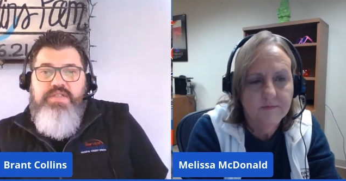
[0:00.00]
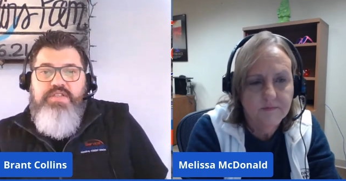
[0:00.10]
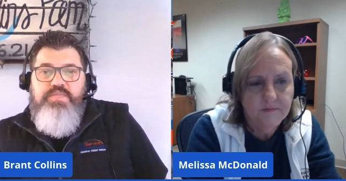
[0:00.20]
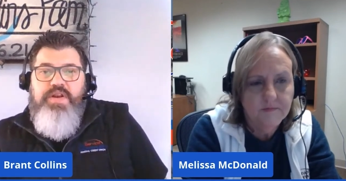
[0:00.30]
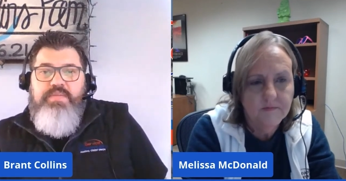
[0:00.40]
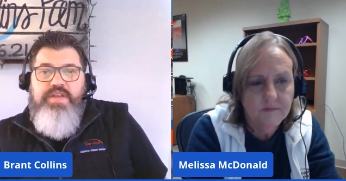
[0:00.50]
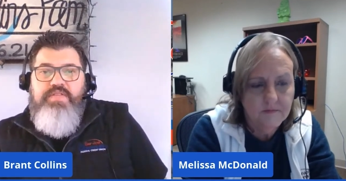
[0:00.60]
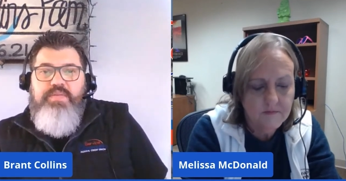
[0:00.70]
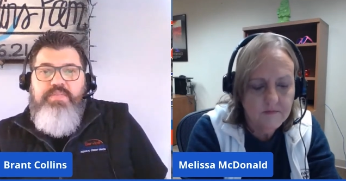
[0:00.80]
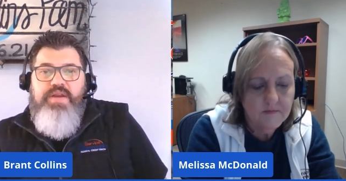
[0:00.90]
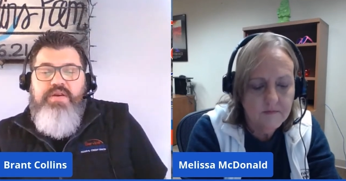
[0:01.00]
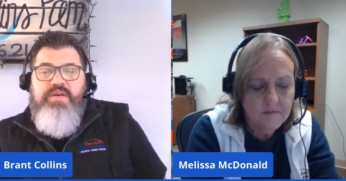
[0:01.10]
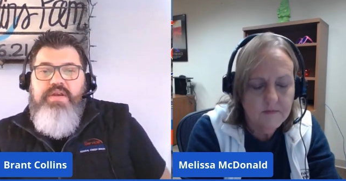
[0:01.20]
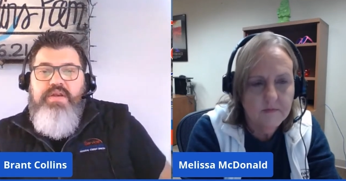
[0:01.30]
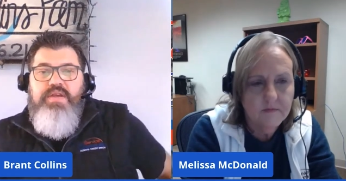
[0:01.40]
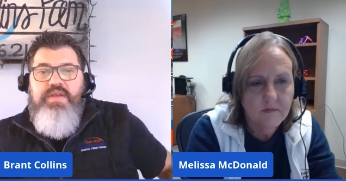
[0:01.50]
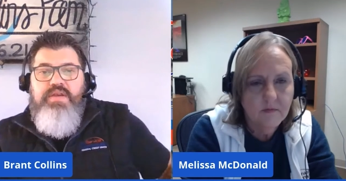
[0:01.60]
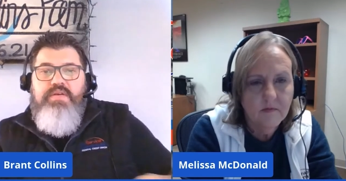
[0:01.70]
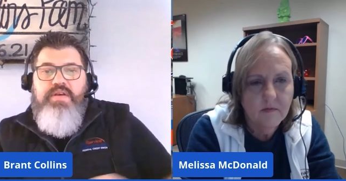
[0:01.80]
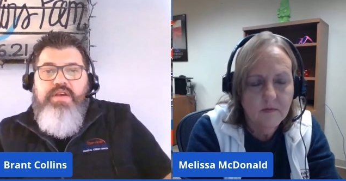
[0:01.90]
Speaker 1: is probably even a better,
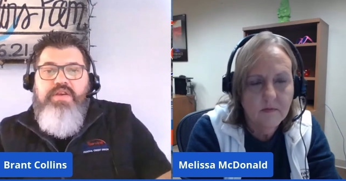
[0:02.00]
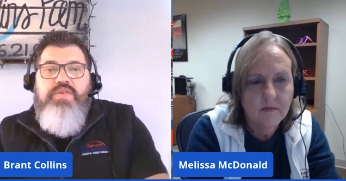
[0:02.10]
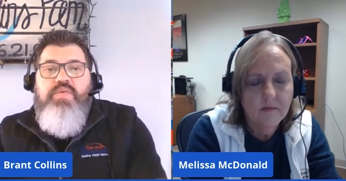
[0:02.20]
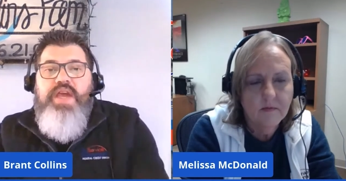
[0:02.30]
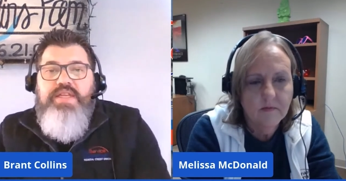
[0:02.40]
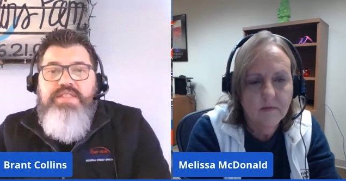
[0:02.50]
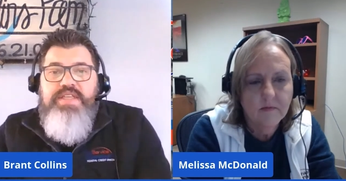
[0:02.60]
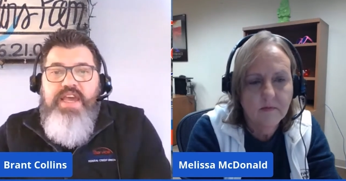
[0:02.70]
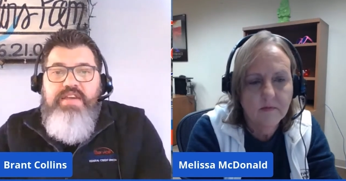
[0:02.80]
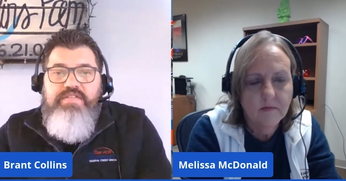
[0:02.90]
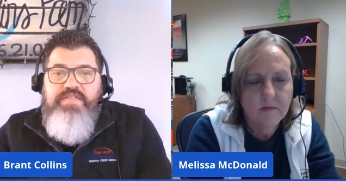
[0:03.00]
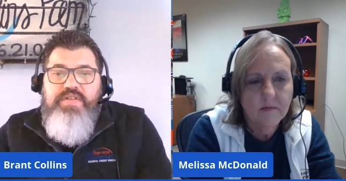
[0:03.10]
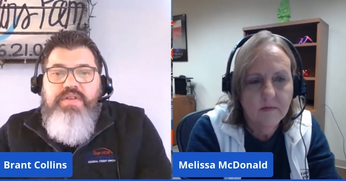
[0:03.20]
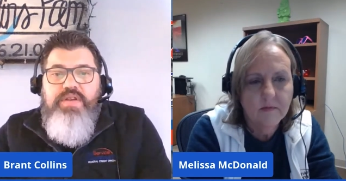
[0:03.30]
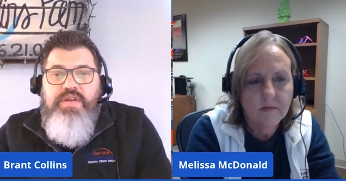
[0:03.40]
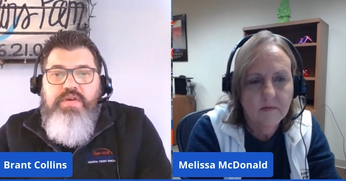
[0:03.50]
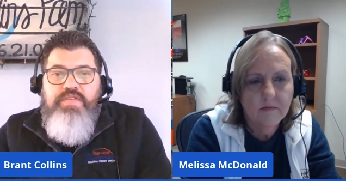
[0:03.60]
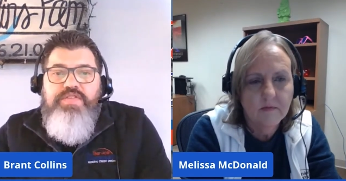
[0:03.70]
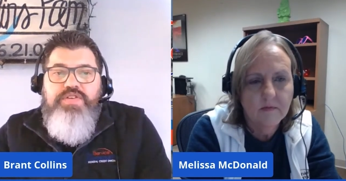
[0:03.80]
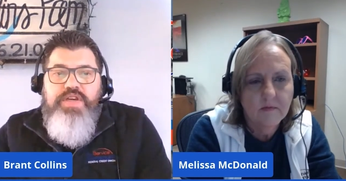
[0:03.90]
a, a good way to save. You know,
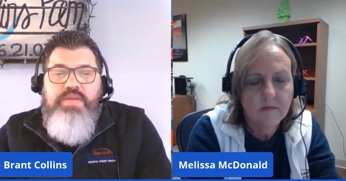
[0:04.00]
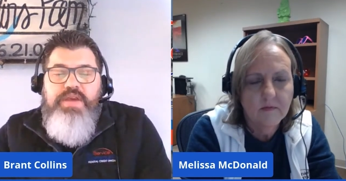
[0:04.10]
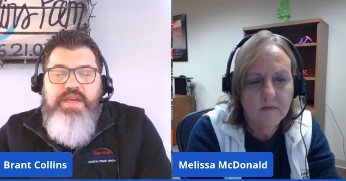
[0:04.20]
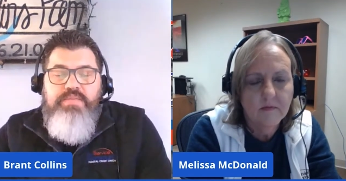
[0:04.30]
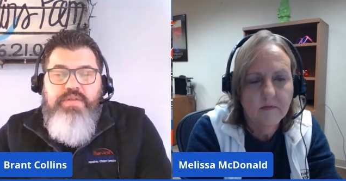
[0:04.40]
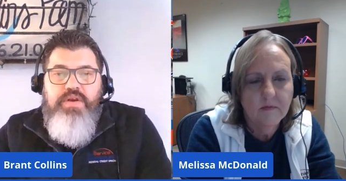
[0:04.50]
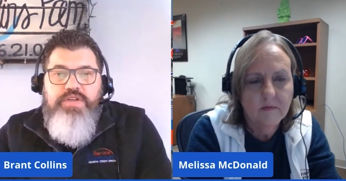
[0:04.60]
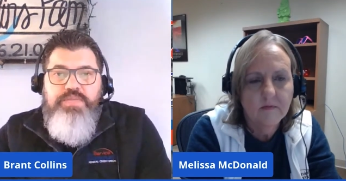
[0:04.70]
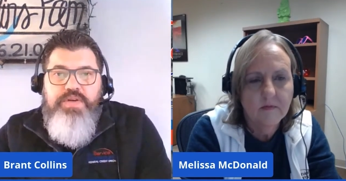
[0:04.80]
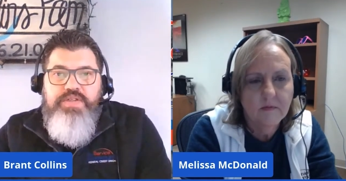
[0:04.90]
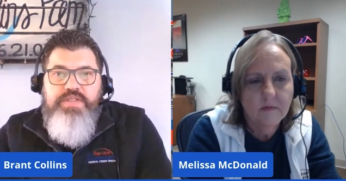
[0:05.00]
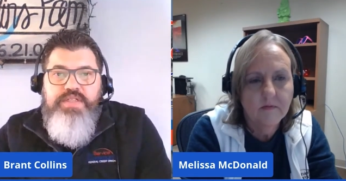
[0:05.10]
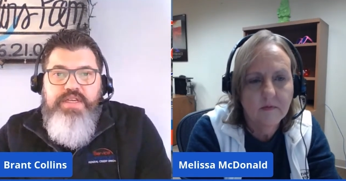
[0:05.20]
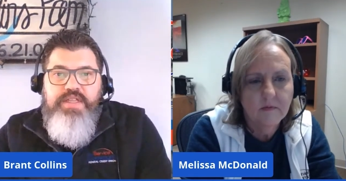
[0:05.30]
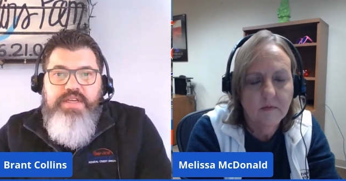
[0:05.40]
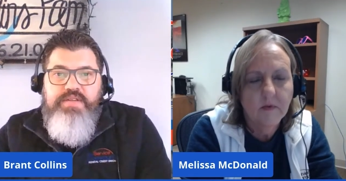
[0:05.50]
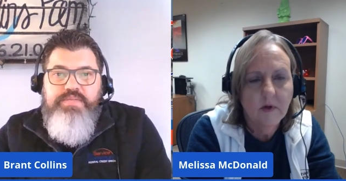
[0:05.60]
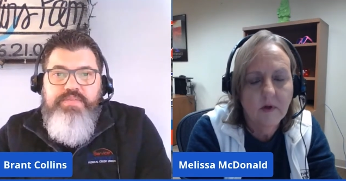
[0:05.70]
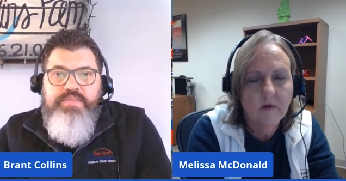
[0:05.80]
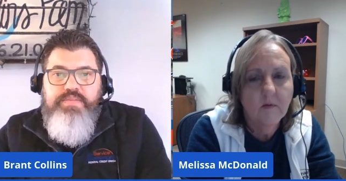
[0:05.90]
if you're trying to make a large purchase like that.
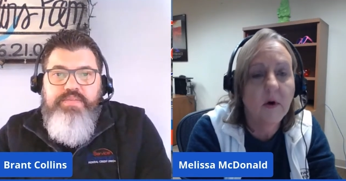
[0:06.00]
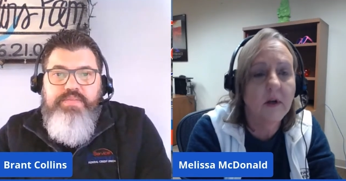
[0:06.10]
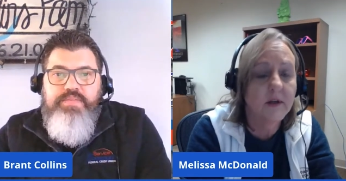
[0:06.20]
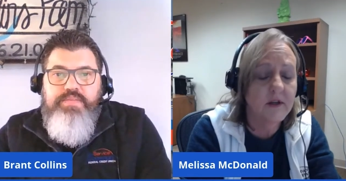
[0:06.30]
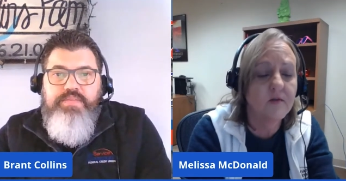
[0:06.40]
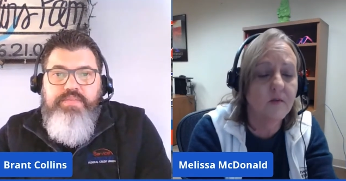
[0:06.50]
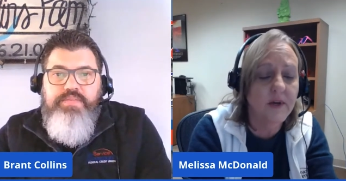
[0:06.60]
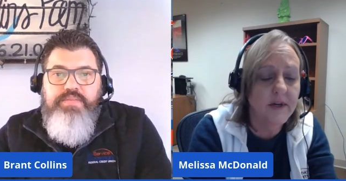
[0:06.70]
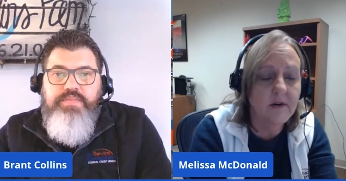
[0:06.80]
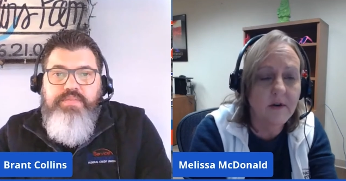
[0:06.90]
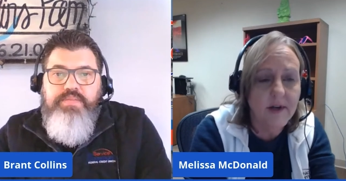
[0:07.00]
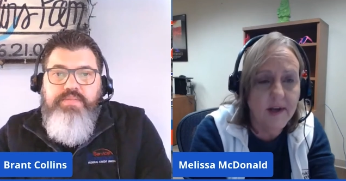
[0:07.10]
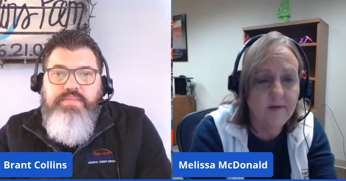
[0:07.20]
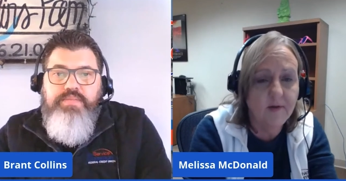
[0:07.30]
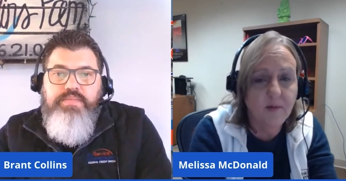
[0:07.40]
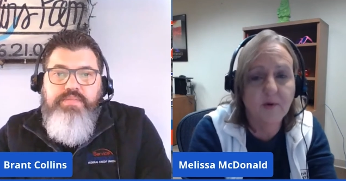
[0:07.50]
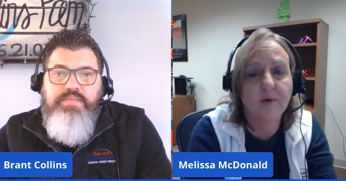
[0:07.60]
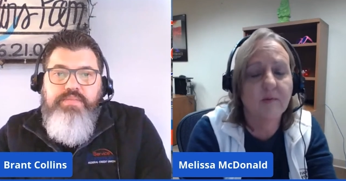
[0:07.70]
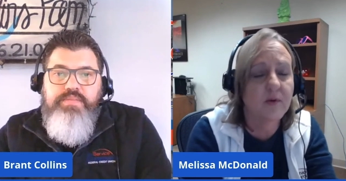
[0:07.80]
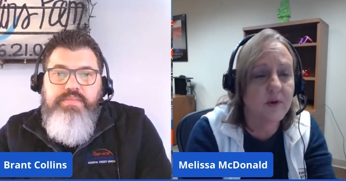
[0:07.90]
Speaker 2: Right, because we can already have you
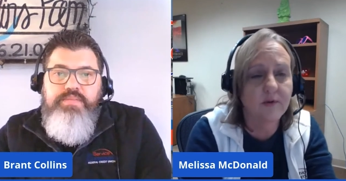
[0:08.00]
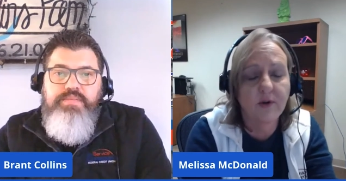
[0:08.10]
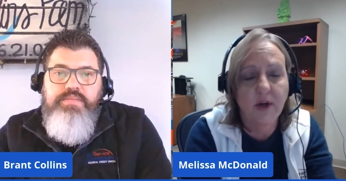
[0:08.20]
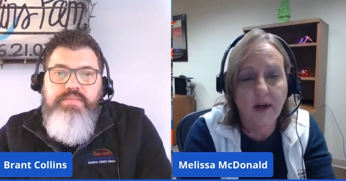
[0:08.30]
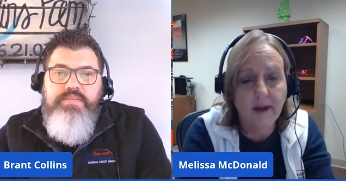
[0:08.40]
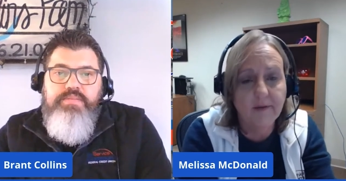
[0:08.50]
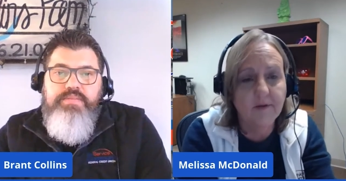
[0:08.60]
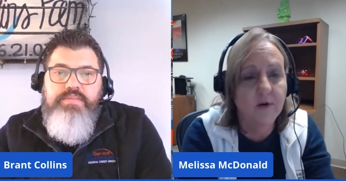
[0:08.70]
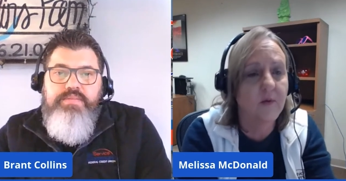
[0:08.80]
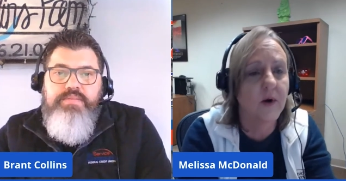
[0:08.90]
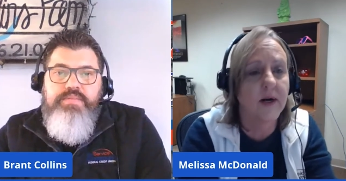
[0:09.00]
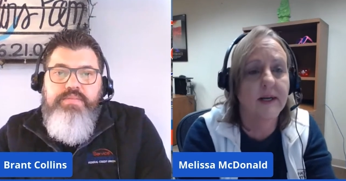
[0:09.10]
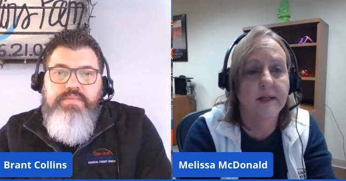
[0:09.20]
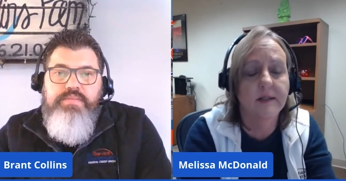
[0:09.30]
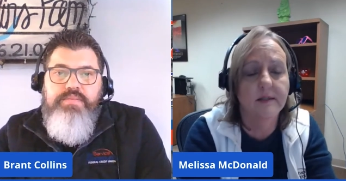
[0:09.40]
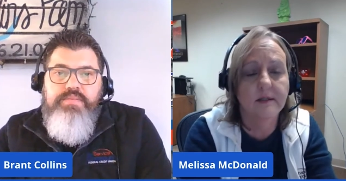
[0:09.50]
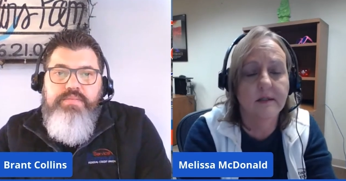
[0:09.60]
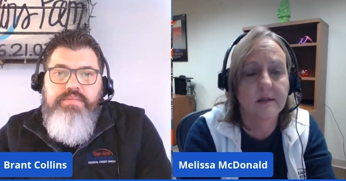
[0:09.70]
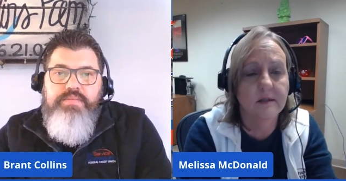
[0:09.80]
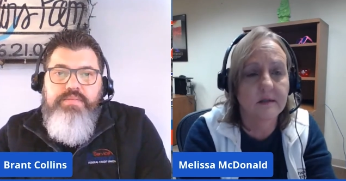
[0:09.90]
pre-approved, have your
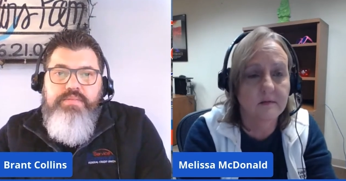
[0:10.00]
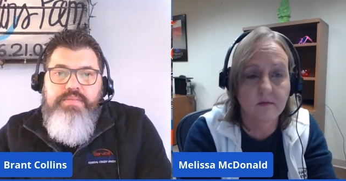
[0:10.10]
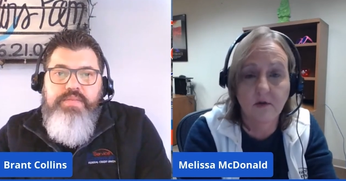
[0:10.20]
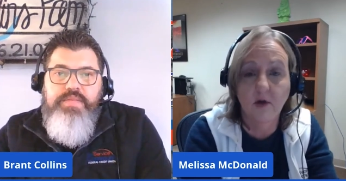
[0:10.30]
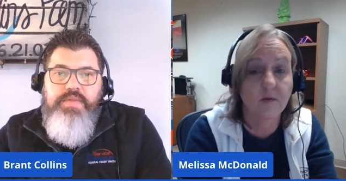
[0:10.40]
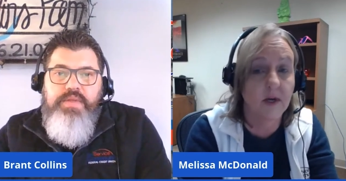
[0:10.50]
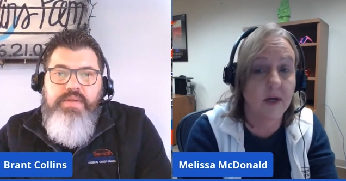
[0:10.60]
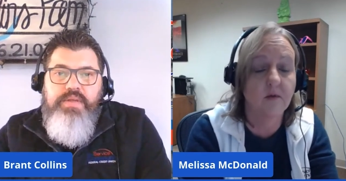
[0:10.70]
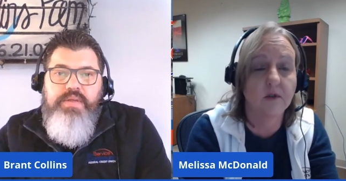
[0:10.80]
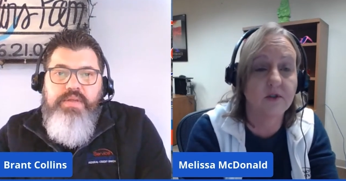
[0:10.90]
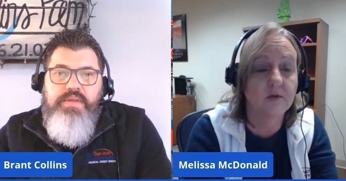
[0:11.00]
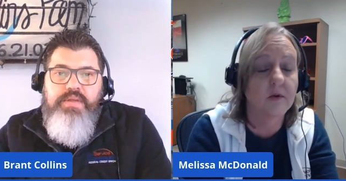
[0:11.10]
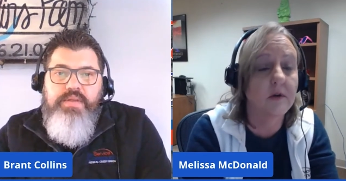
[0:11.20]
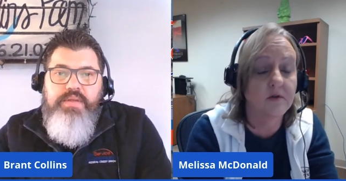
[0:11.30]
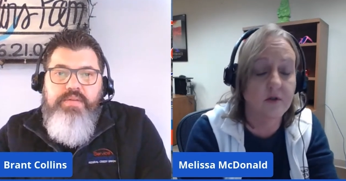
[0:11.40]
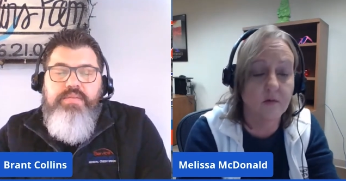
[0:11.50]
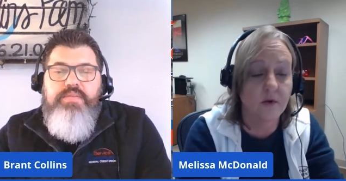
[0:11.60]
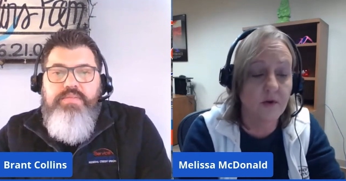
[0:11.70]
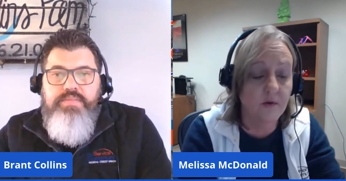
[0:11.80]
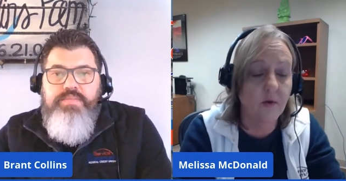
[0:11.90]
rates, know kind of what you are. So when you